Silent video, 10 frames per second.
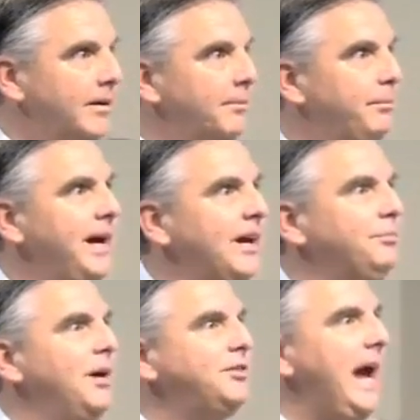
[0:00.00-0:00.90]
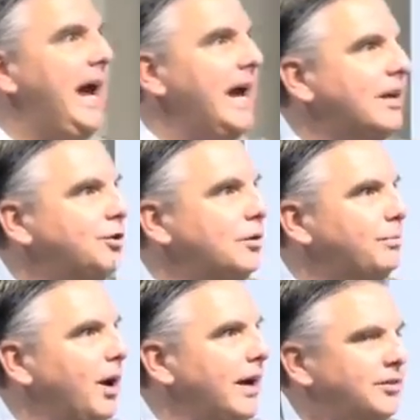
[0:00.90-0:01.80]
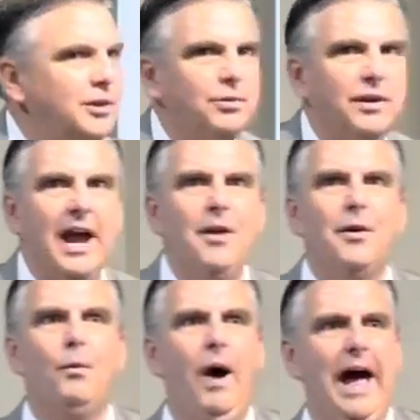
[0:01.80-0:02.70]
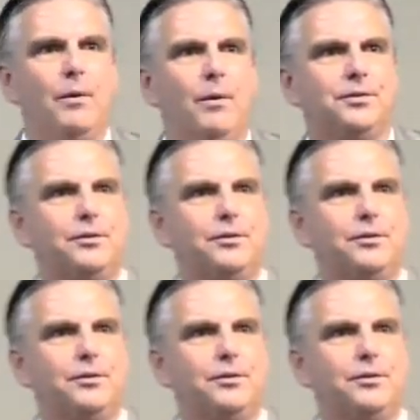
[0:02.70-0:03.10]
Bring as much candy as you can bring. She was like, I don't know why he wants us